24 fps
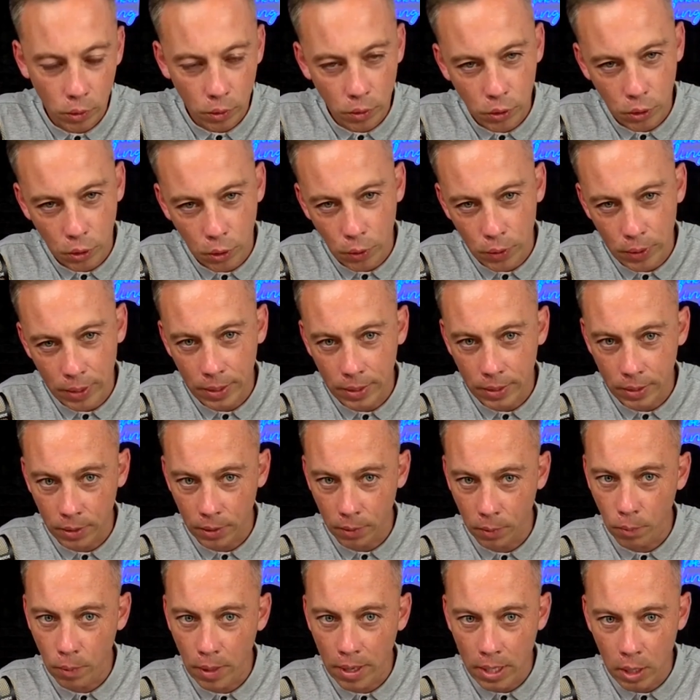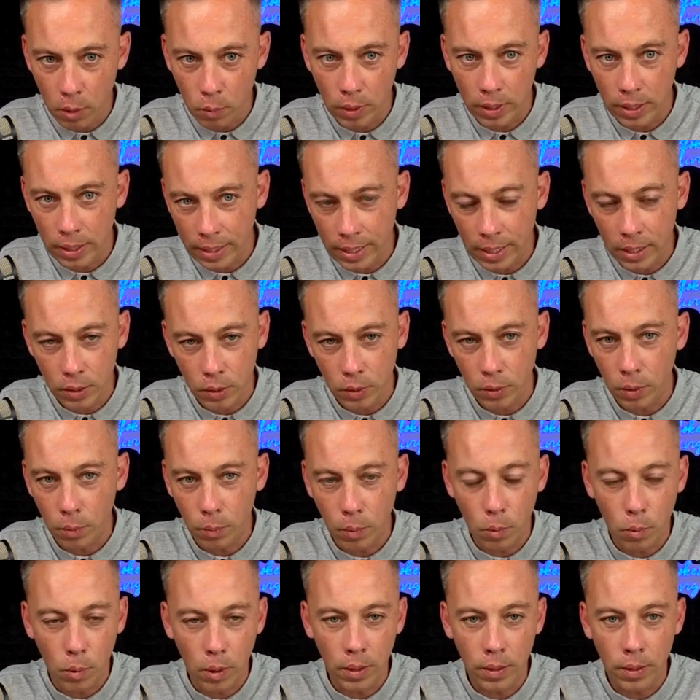your journey to where you want to get to,
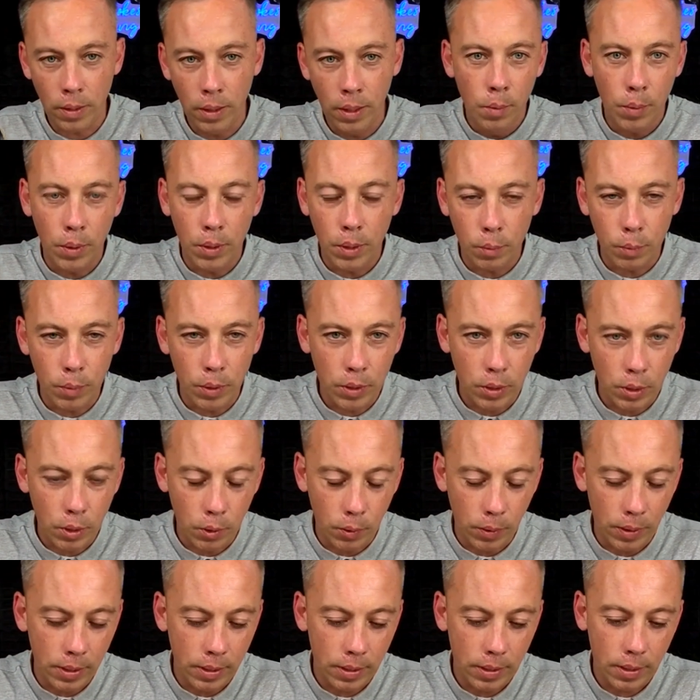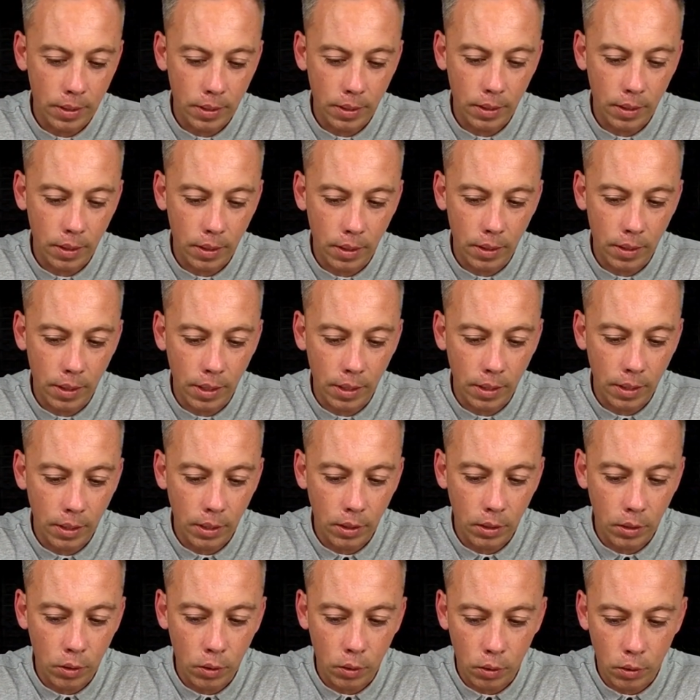number one. But number two is
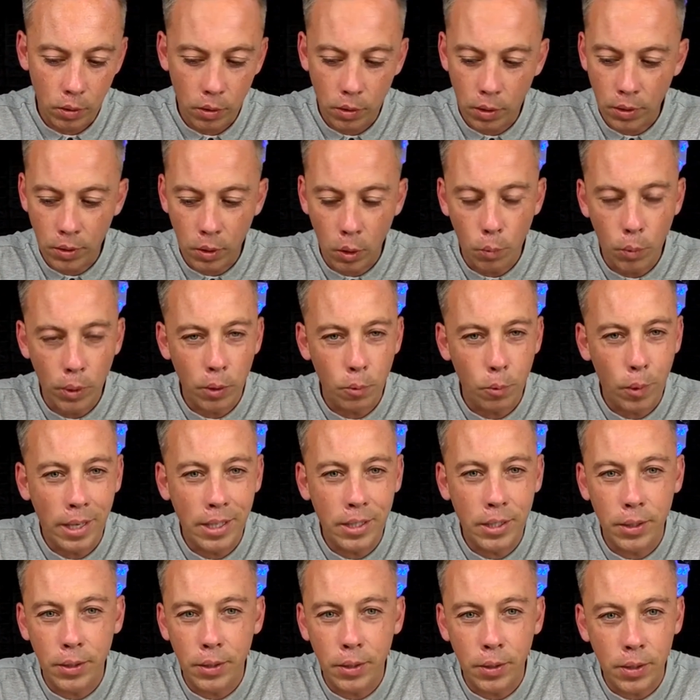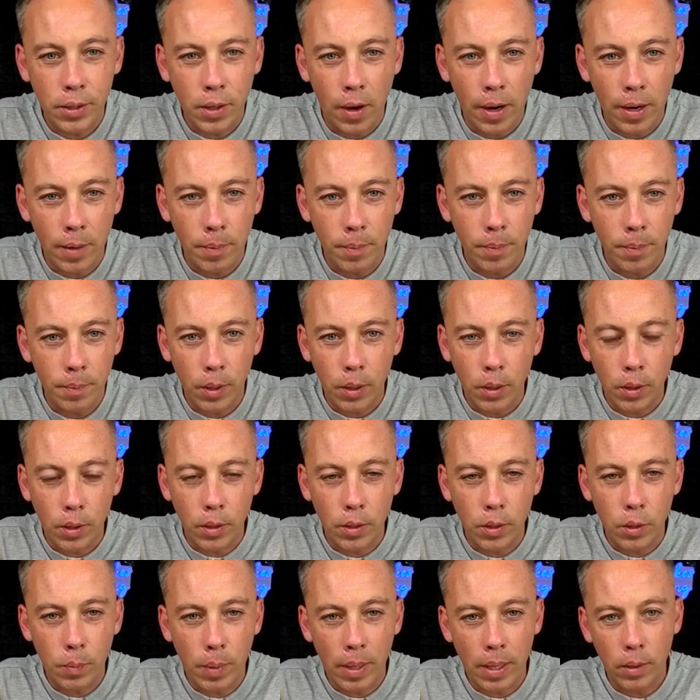there's no point wasting your time. You can
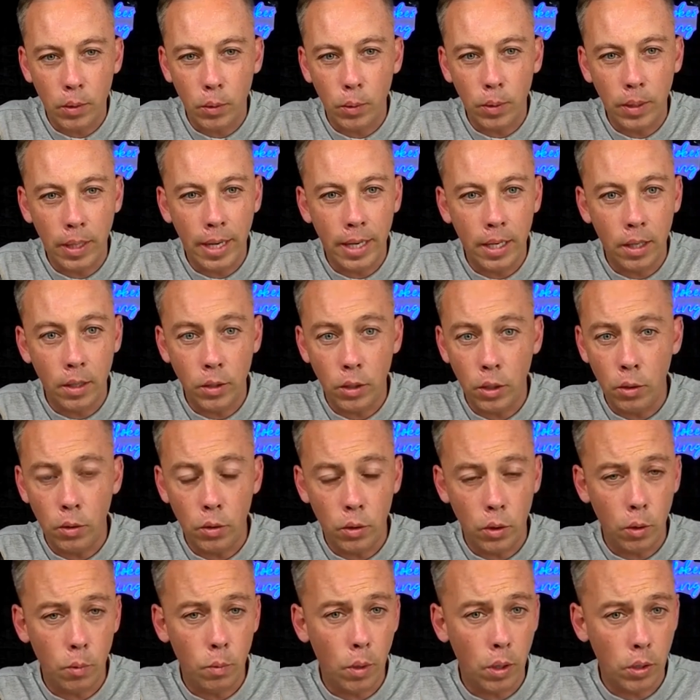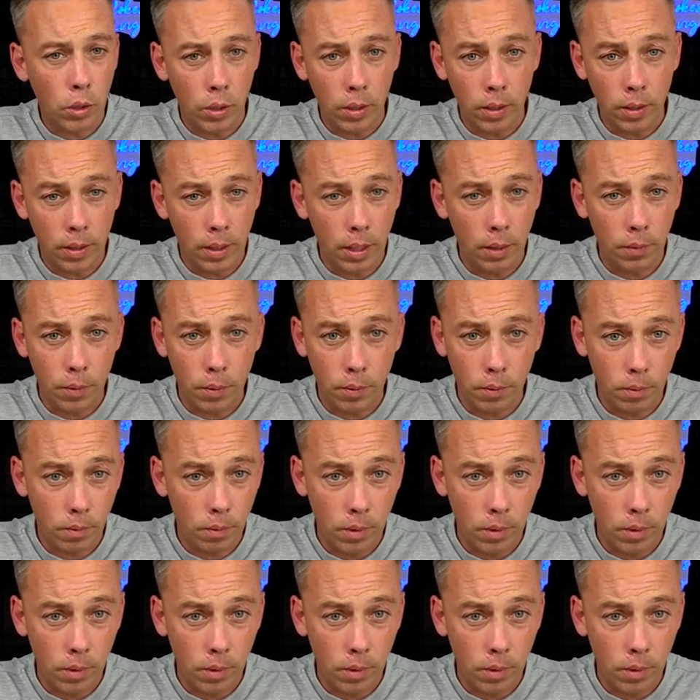spend all day on YouTube watching different